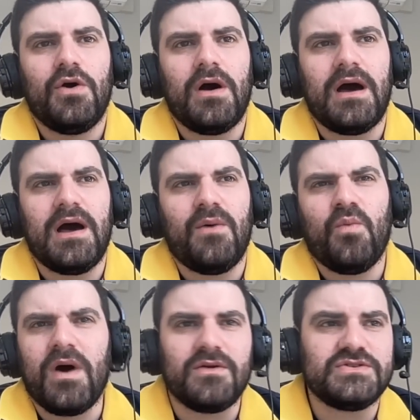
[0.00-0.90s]
uh,
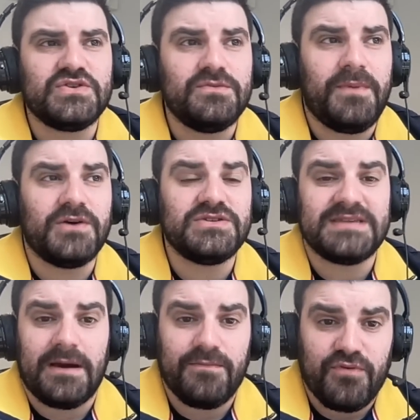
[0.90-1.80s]
one or two posts
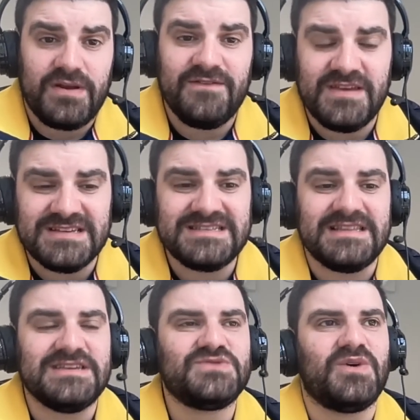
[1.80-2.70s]
out previous to
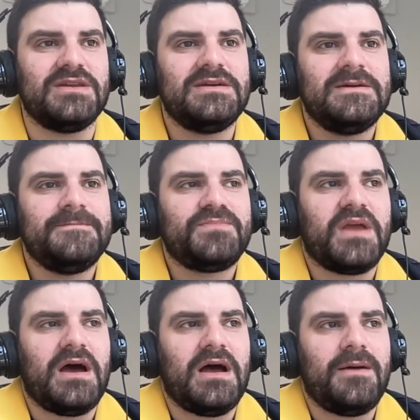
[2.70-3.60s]
this one.
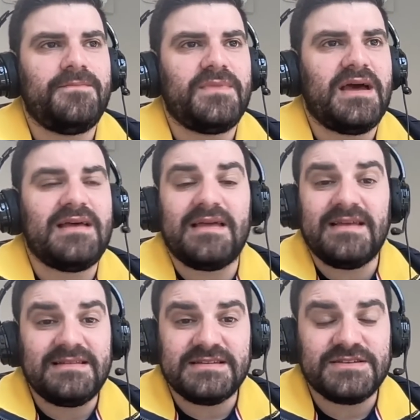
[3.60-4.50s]
Um, and
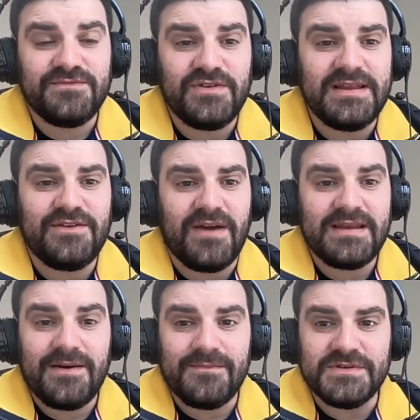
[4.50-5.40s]
they did some really
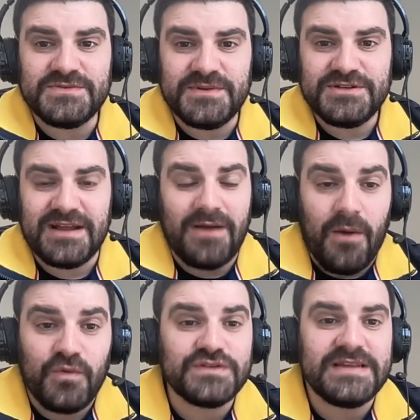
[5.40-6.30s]
great numbers, which I, I,
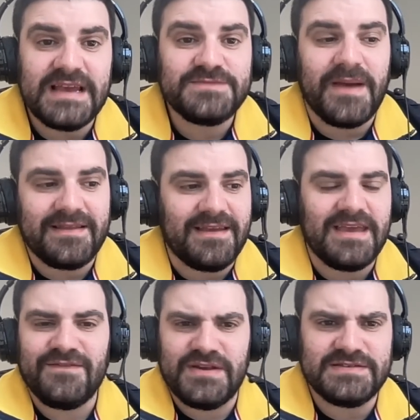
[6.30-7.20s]
wasn't expecting
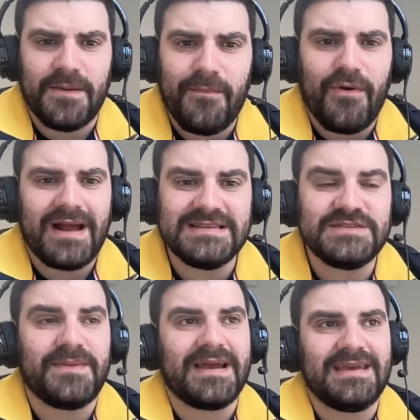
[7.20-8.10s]
given it's a brand
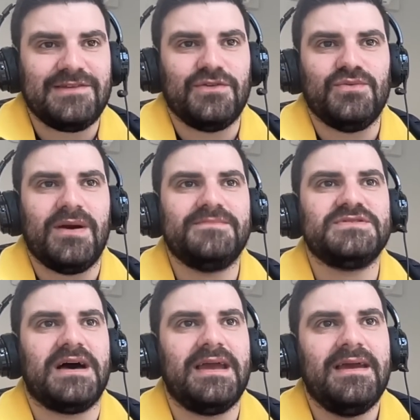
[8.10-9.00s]
spanking new
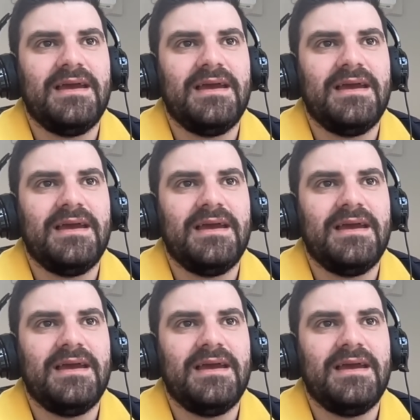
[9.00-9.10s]
website.